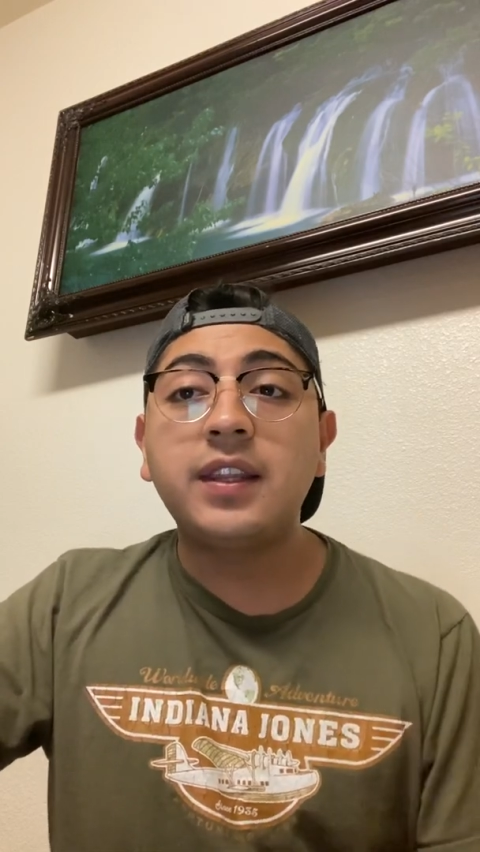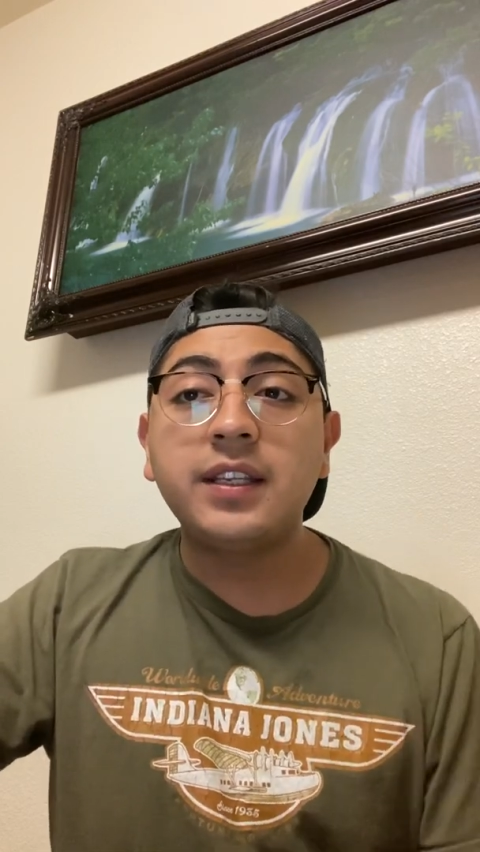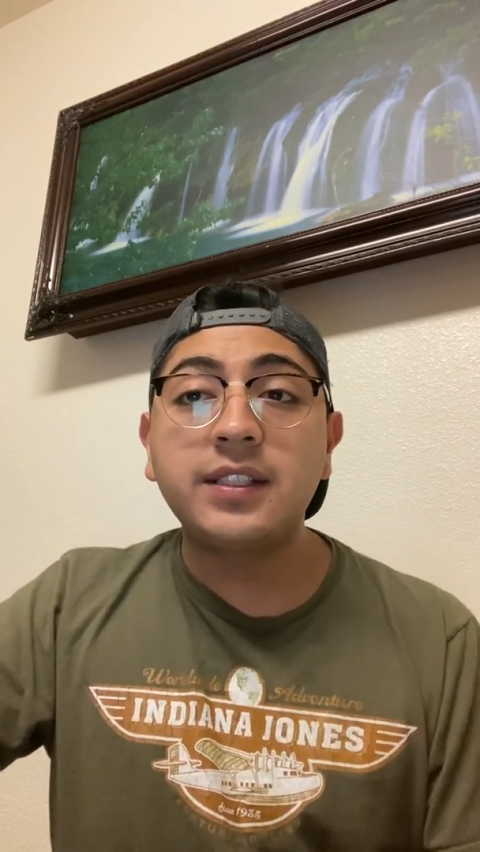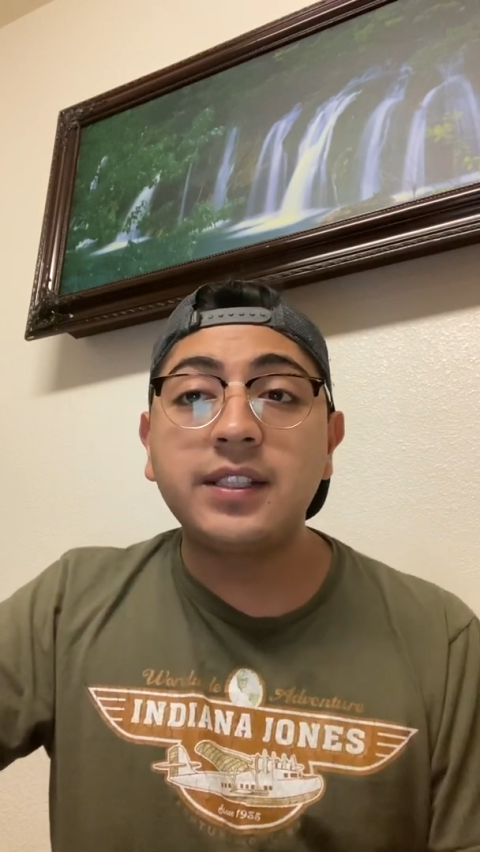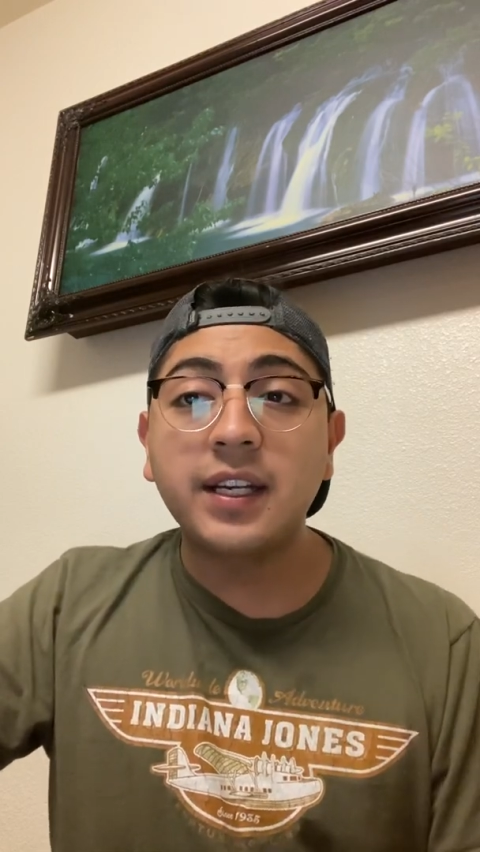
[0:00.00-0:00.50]

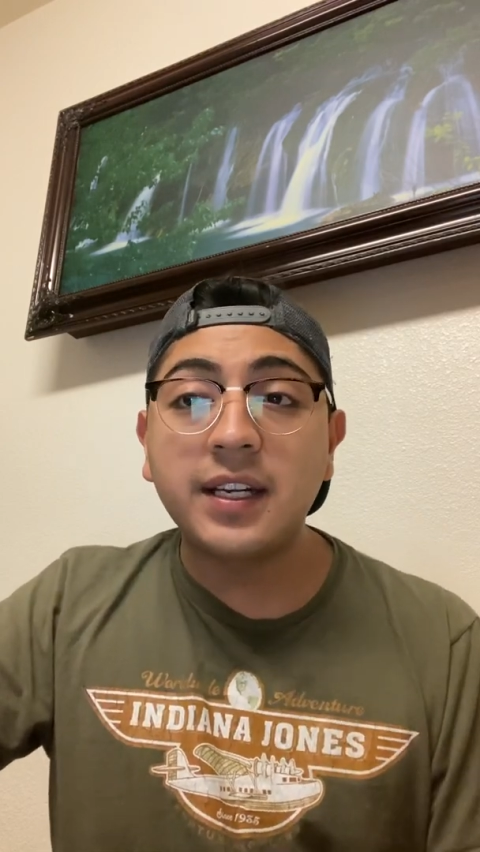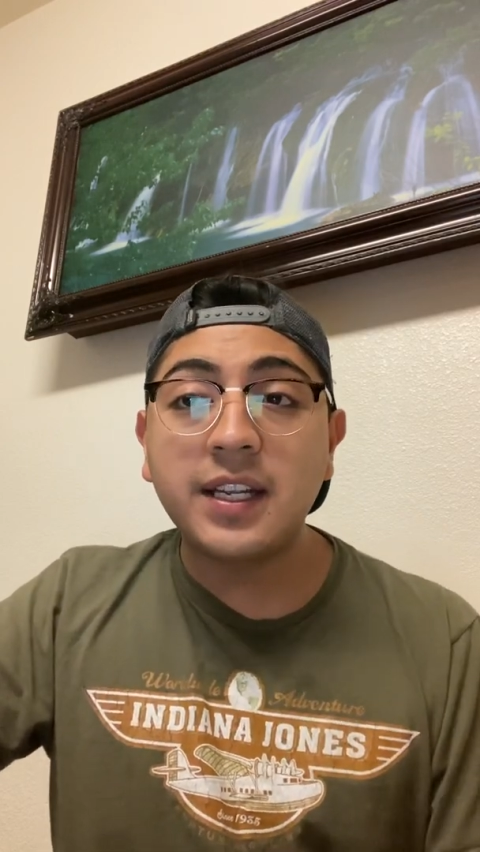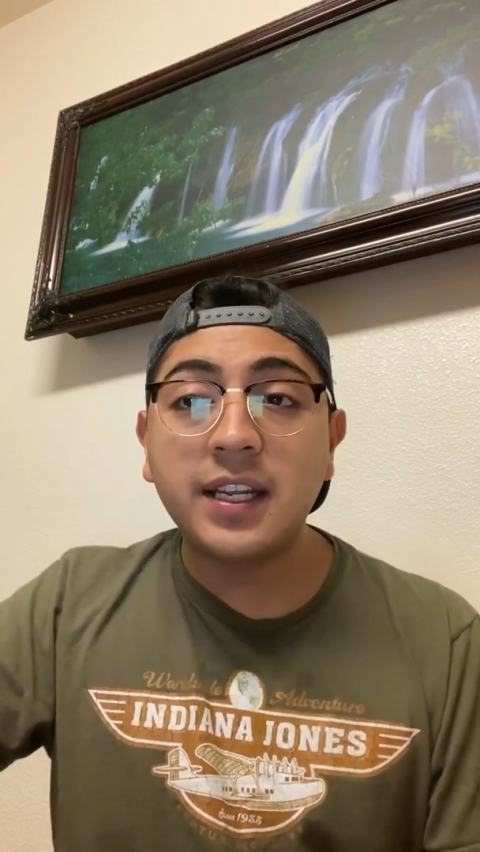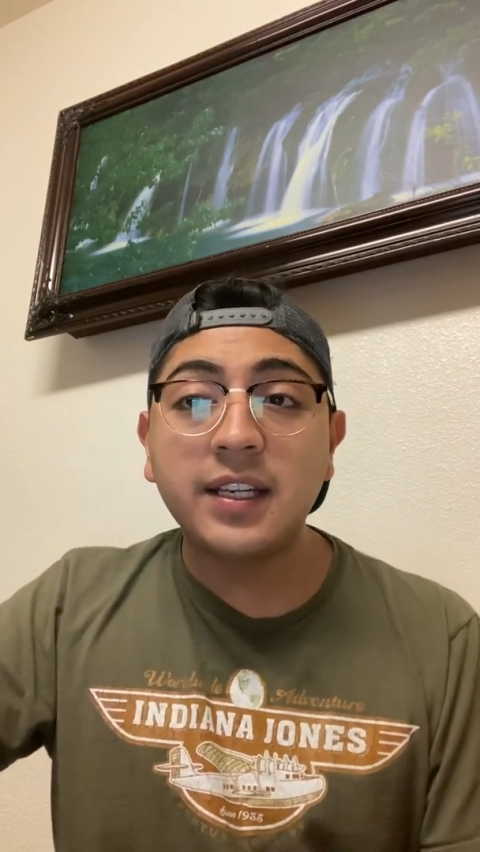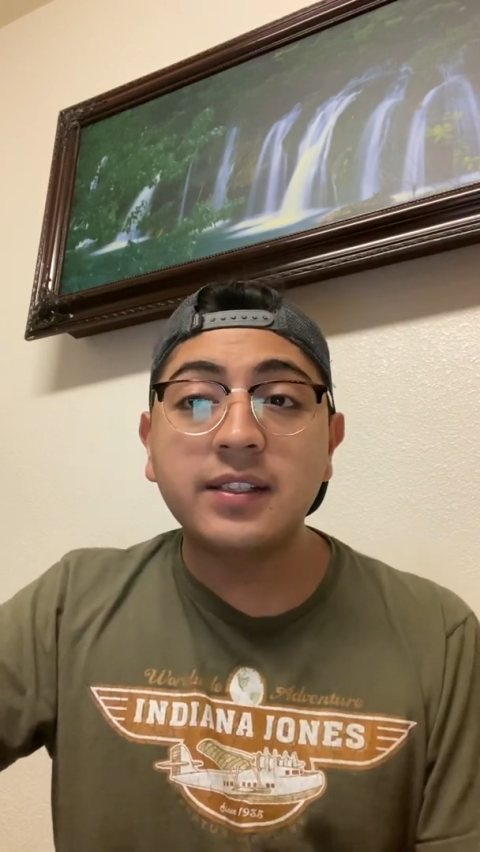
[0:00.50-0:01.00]
these
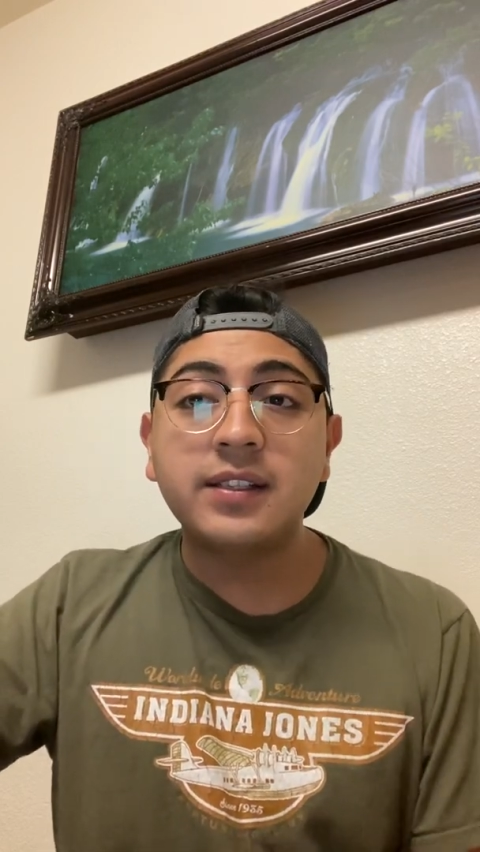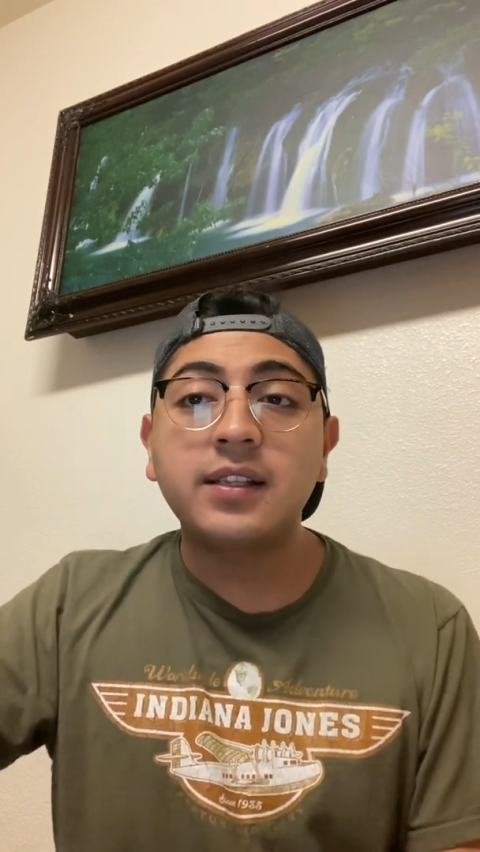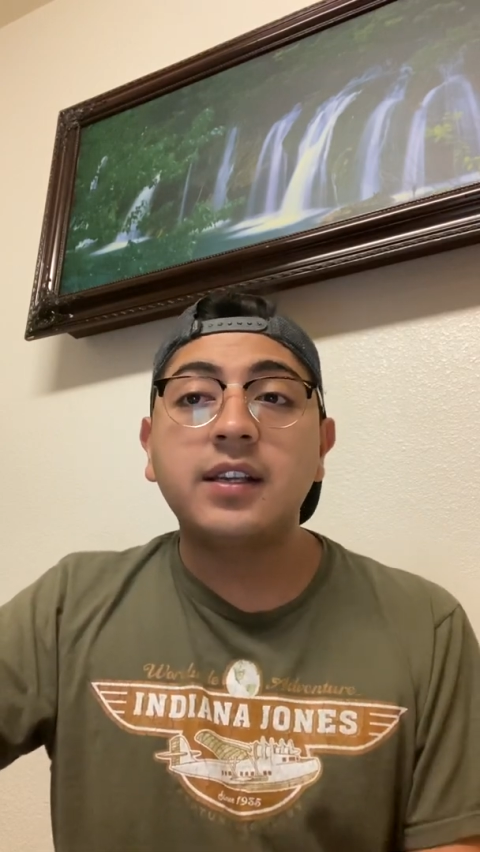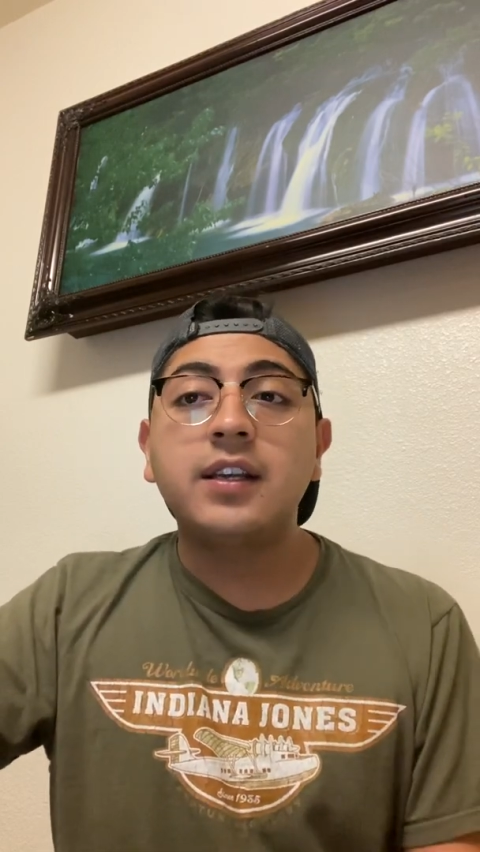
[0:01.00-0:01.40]
techniques,